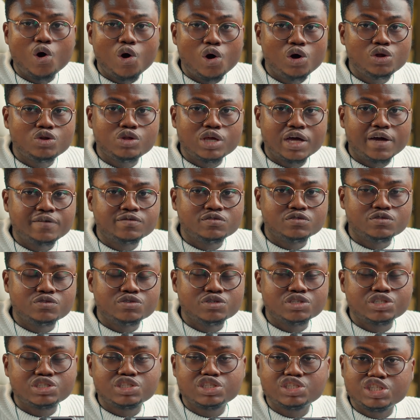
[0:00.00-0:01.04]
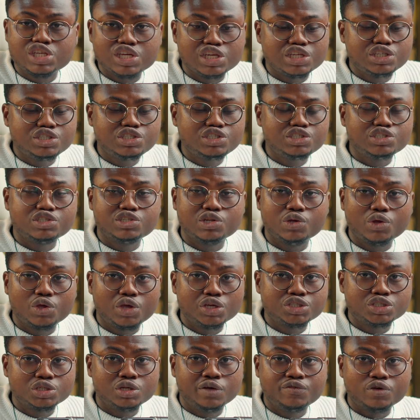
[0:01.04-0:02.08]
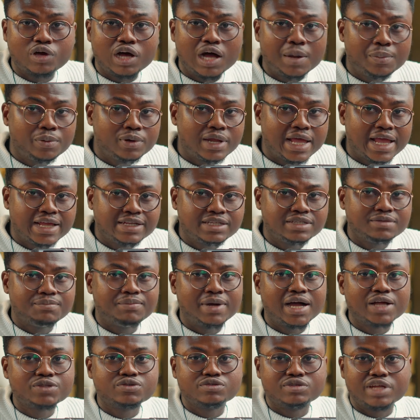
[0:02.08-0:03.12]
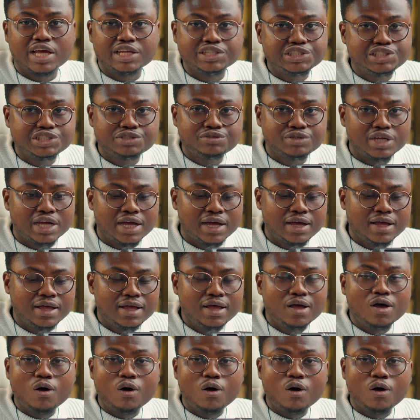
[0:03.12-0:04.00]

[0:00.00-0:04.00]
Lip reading: All you have to do is change the location of your Apple ID back to Nigeria,